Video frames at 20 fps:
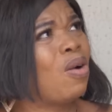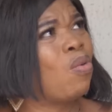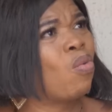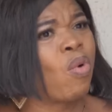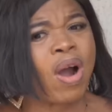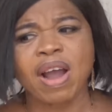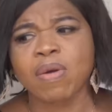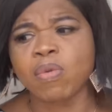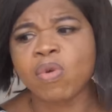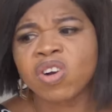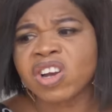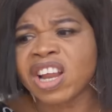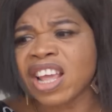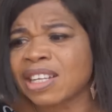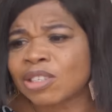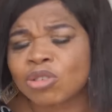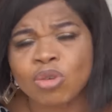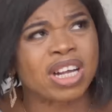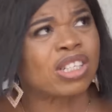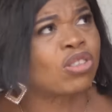Why would
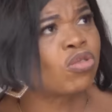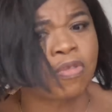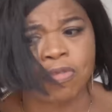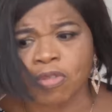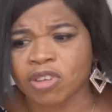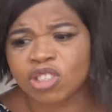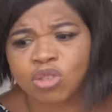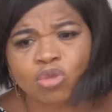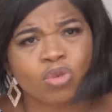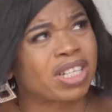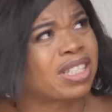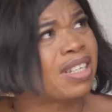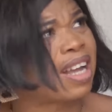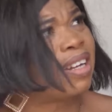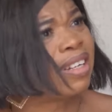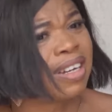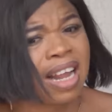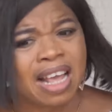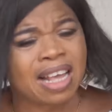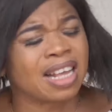he try to frustrate
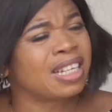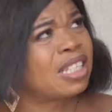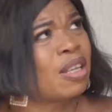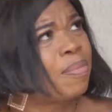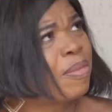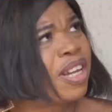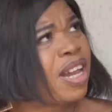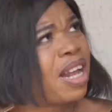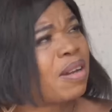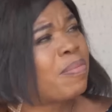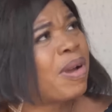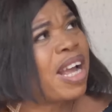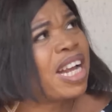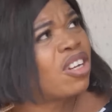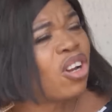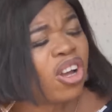and intimidate my